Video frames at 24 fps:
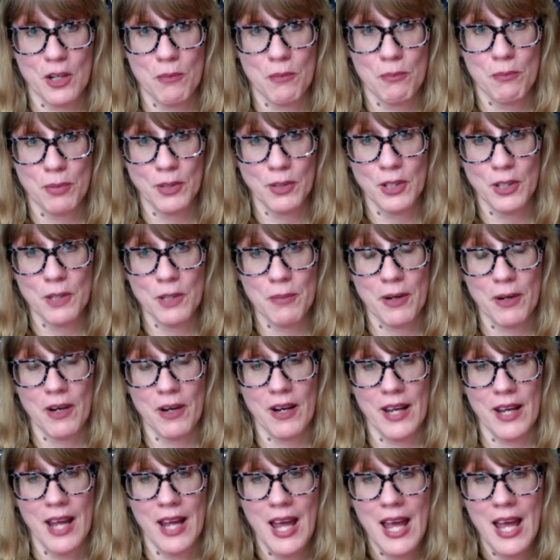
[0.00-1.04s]

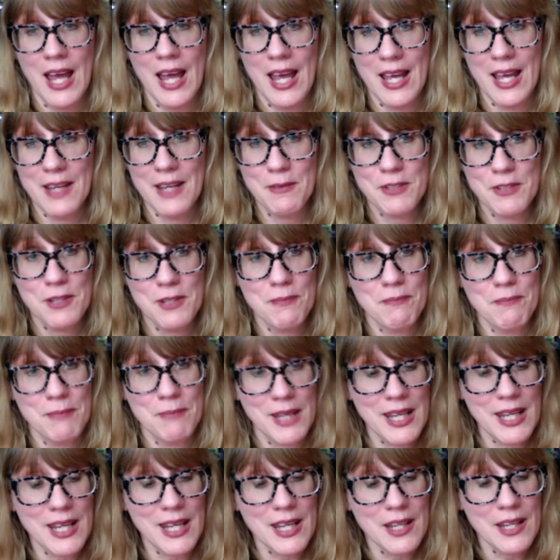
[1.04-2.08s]
blueberry. And to
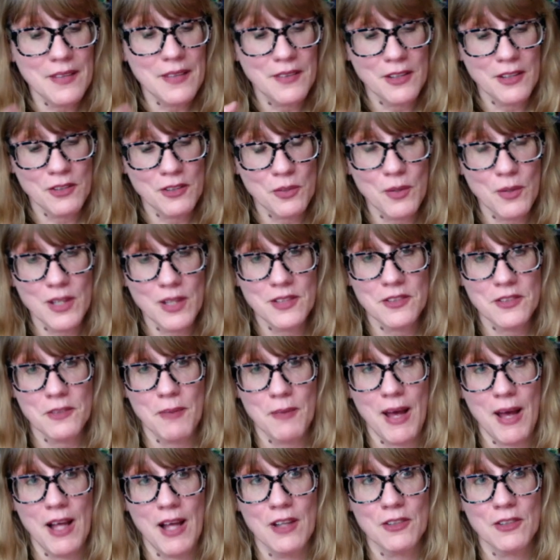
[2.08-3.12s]
me, this one
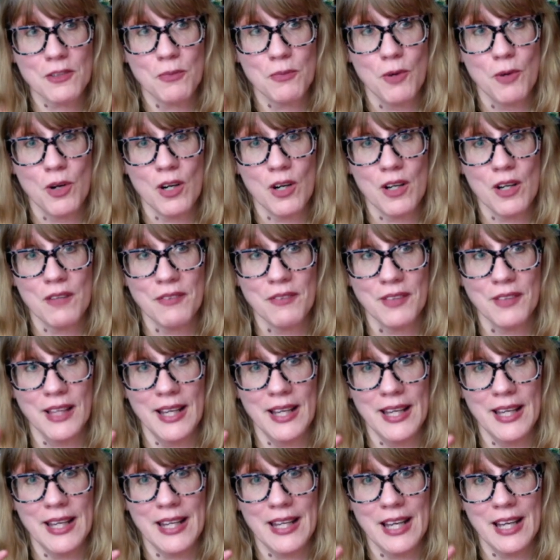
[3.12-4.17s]
smells more of
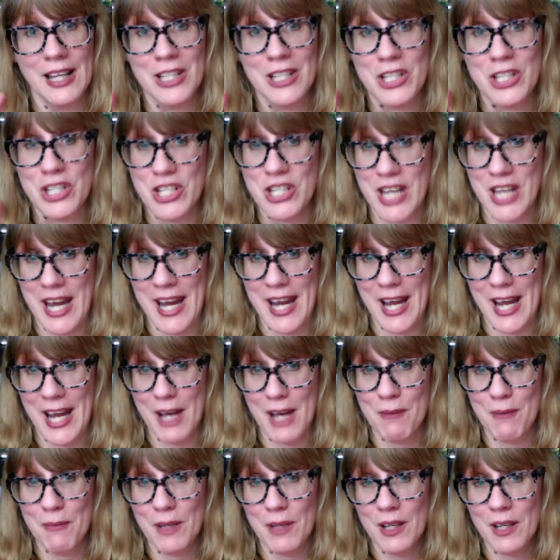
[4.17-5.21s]
like a
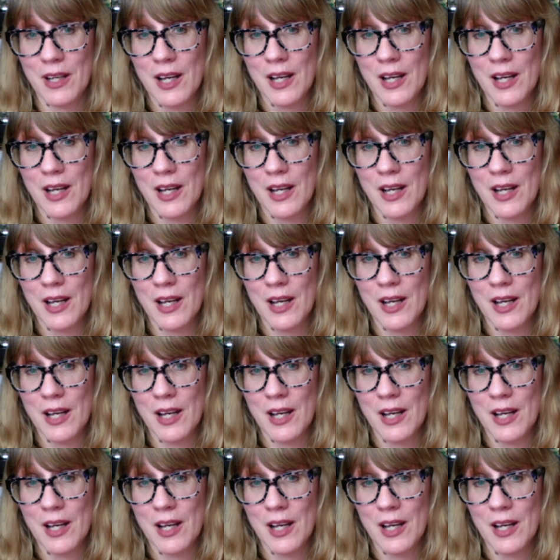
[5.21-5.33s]
jam.